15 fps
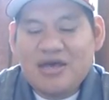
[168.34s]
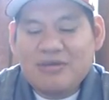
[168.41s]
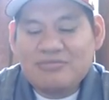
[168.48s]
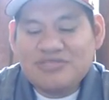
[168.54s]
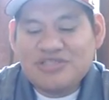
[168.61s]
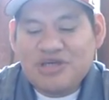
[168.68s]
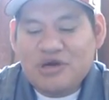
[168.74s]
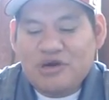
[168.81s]

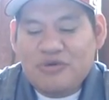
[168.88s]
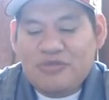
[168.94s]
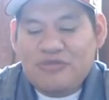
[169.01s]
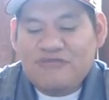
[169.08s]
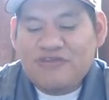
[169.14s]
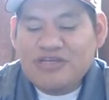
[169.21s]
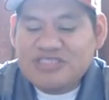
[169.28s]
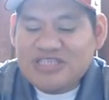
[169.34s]
so the
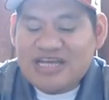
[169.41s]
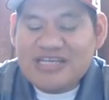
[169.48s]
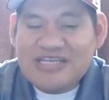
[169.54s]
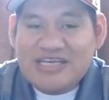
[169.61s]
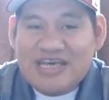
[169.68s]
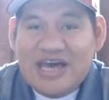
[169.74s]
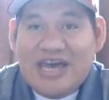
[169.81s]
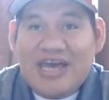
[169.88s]
first
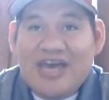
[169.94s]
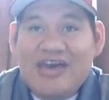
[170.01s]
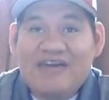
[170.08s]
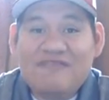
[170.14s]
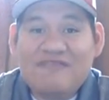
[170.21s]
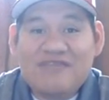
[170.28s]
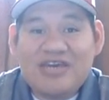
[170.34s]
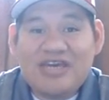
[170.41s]
idea I
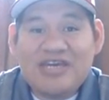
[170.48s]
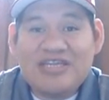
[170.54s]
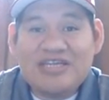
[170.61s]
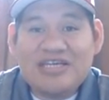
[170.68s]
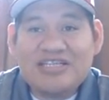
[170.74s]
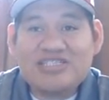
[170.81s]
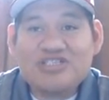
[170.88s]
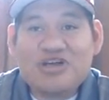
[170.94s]
have
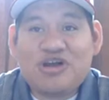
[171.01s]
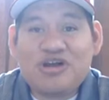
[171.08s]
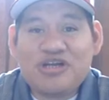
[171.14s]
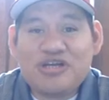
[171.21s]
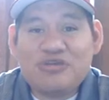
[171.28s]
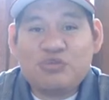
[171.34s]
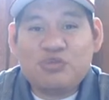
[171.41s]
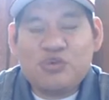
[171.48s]
is
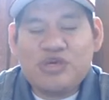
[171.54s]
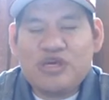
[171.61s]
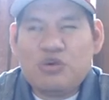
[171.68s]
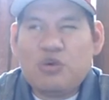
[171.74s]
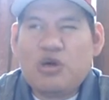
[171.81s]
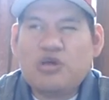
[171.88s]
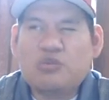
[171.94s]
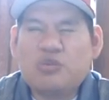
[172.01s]

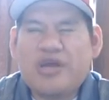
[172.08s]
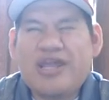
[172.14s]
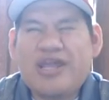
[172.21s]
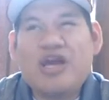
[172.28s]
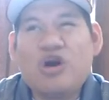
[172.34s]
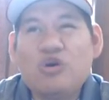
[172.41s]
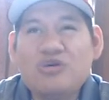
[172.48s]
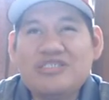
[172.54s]
what I
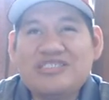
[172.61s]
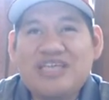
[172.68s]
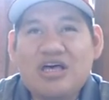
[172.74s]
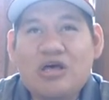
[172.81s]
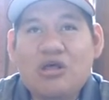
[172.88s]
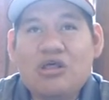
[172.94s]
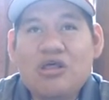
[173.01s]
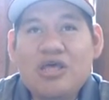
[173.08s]
always
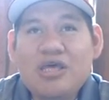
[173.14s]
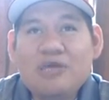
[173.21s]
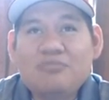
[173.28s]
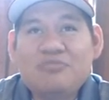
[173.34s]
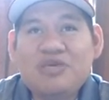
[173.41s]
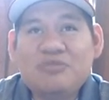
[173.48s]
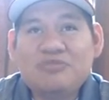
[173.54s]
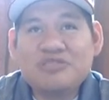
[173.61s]
tell
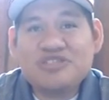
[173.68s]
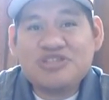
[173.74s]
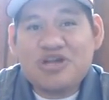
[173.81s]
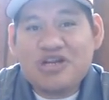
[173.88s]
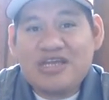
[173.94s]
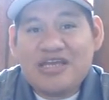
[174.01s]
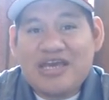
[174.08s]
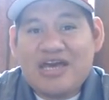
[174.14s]
people
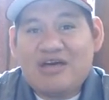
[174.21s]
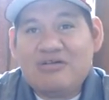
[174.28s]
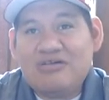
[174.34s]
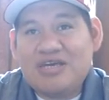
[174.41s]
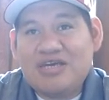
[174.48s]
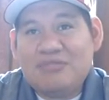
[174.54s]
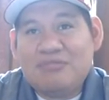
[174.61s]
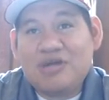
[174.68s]
starting out
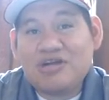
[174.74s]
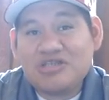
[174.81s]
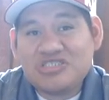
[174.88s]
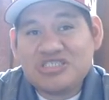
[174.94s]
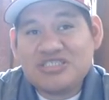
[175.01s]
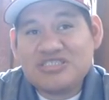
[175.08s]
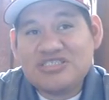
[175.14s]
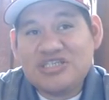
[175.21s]
in merch
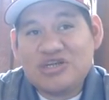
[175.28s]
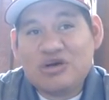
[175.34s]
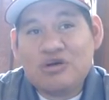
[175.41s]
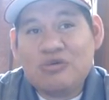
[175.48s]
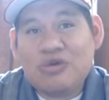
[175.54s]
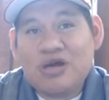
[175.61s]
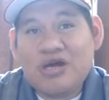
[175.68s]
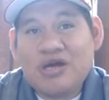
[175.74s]
is,
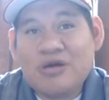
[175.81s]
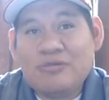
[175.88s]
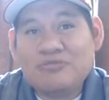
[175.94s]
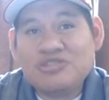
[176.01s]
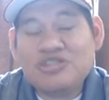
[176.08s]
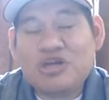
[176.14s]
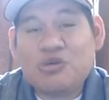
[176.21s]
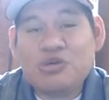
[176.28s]

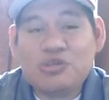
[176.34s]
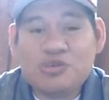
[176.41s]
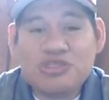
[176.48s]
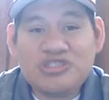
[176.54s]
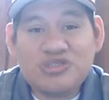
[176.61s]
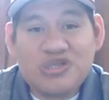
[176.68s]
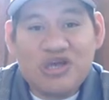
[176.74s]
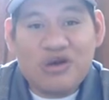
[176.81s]
start with what
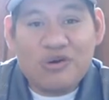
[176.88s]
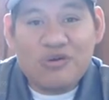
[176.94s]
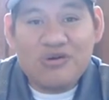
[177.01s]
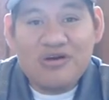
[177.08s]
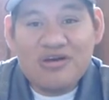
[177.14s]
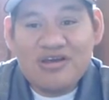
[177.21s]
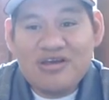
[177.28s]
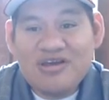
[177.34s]
you know.
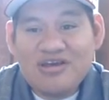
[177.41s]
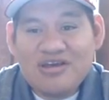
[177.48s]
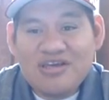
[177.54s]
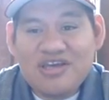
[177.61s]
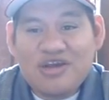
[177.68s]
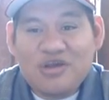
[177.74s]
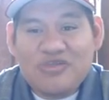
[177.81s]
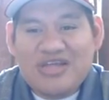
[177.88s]

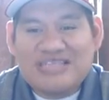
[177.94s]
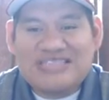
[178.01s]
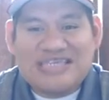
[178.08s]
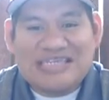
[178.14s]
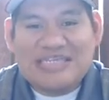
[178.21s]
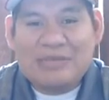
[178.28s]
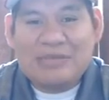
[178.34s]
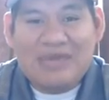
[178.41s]
That's
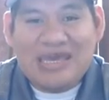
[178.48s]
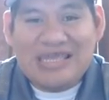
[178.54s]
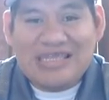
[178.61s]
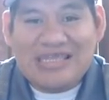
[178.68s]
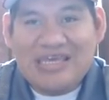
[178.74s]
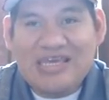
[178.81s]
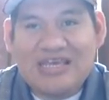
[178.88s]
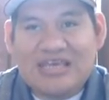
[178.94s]
like the main
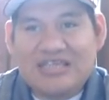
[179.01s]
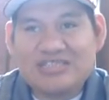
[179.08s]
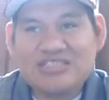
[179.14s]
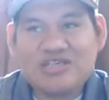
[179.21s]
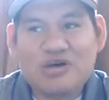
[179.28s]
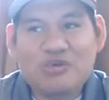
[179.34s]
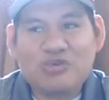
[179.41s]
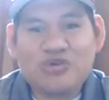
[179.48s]
thing. And
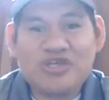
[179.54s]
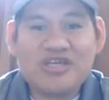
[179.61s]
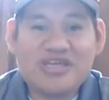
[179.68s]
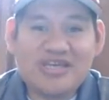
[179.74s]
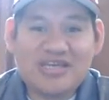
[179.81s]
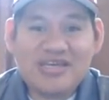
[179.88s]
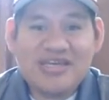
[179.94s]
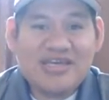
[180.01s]
so
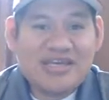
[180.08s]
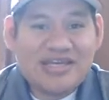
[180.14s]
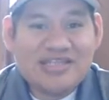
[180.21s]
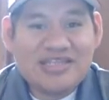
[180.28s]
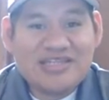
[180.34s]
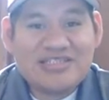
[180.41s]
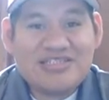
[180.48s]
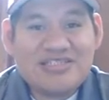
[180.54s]
really
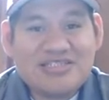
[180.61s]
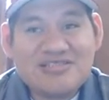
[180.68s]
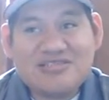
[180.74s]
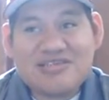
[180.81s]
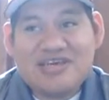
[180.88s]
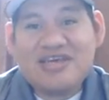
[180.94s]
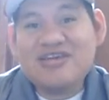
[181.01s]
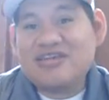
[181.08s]
this is
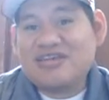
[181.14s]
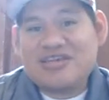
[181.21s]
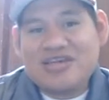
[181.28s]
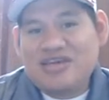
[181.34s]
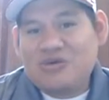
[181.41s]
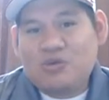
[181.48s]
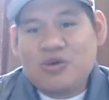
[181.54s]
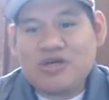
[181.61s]
it.
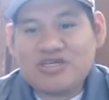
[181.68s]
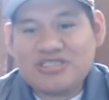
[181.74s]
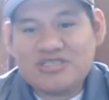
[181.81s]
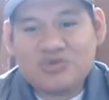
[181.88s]
It works